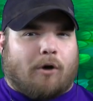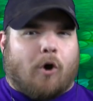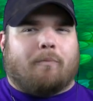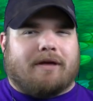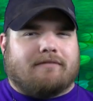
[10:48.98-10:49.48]

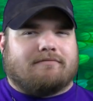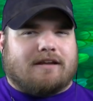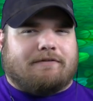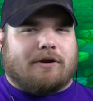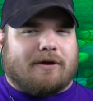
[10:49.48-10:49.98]
open,
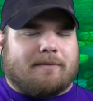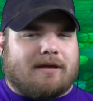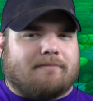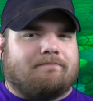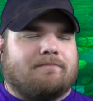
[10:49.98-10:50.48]
if you know what I
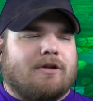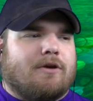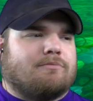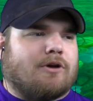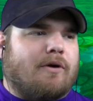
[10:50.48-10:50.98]
mean.
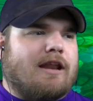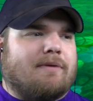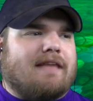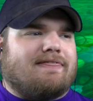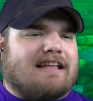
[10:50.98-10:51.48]
So
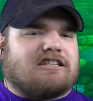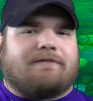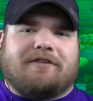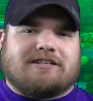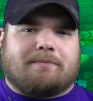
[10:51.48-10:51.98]
anyway, that's
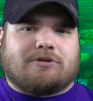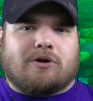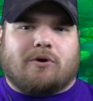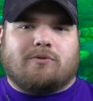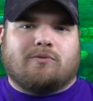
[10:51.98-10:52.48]
it for this
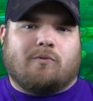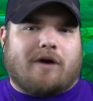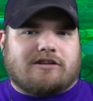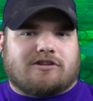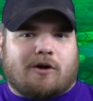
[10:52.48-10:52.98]
episode.
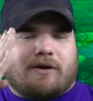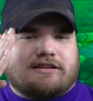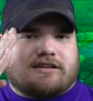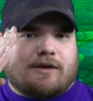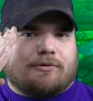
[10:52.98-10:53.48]
Wildstar
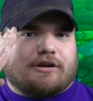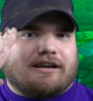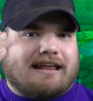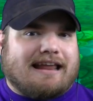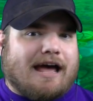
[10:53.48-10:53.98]
Wednesday, we're
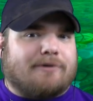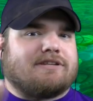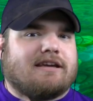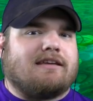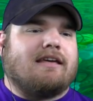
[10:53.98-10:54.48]
looking at
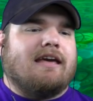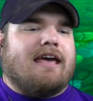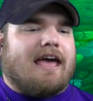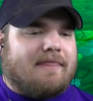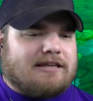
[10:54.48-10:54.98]
housing.
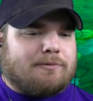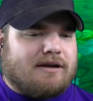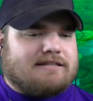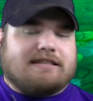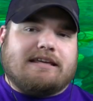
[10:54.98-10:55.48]
And this
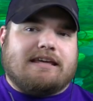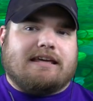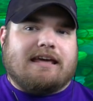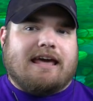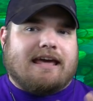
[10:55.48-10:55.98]
was
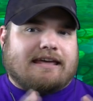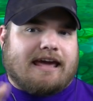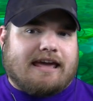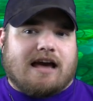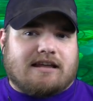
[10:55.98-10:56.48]
the
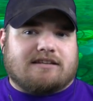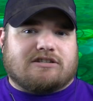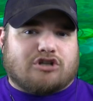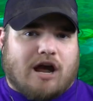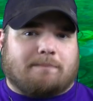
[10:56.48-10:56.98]

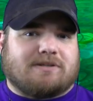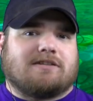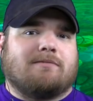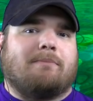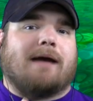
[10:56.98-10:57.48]
Kayanas
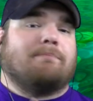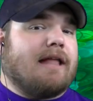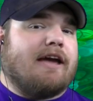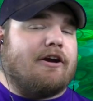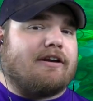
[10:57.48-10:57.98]
shops by
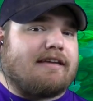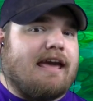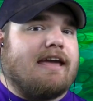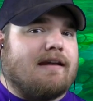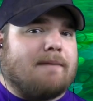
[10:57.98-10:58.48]
player
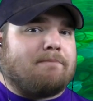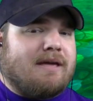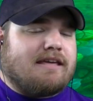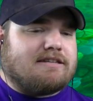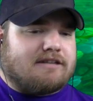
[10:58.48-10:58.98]
Kayana
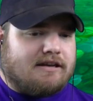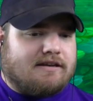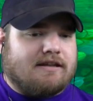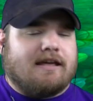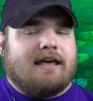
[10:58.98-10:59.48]

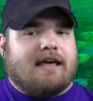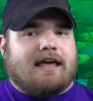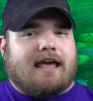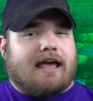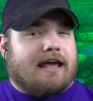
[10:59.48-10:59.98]
Pinkieston.
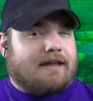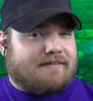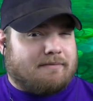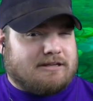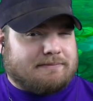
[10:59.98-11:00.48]
And
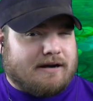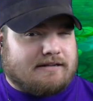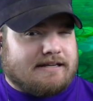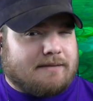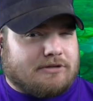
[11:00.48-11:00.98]
if I
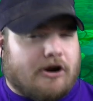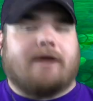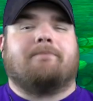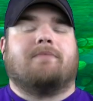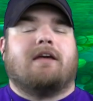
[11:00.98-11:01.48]
mispronounced that, I'm
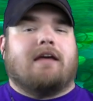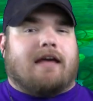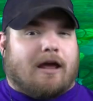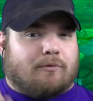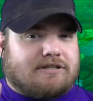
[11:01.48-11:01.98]
sorry. And